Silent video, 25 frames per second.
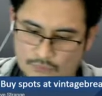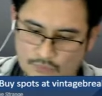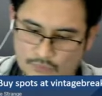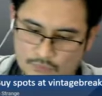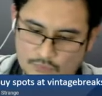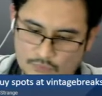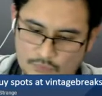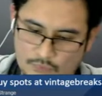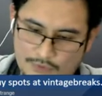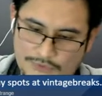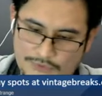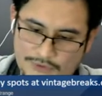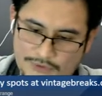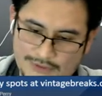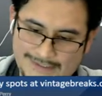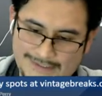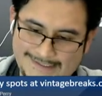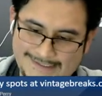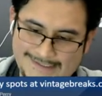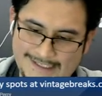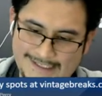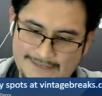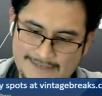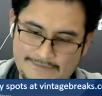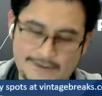
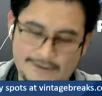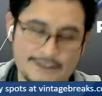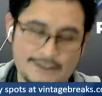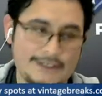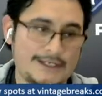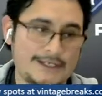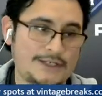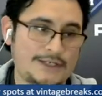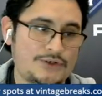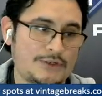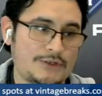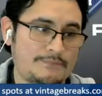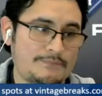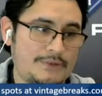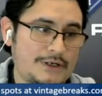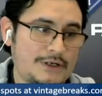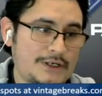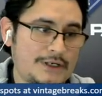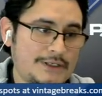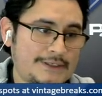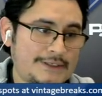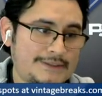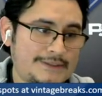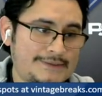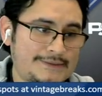137, Kendrick
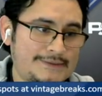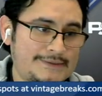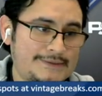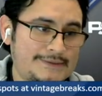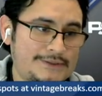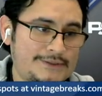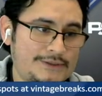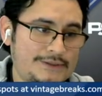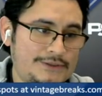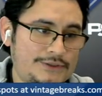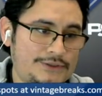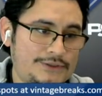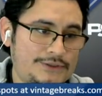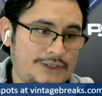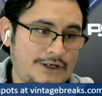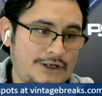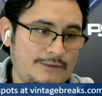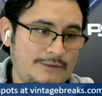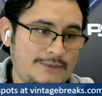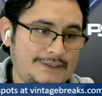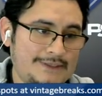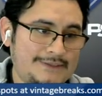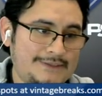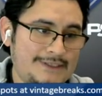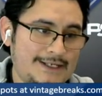Perkins,
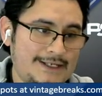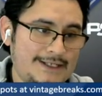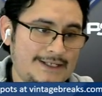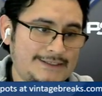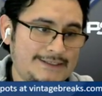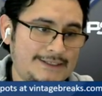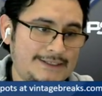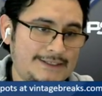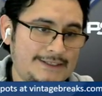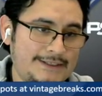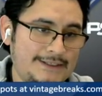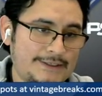Jeremy Santi.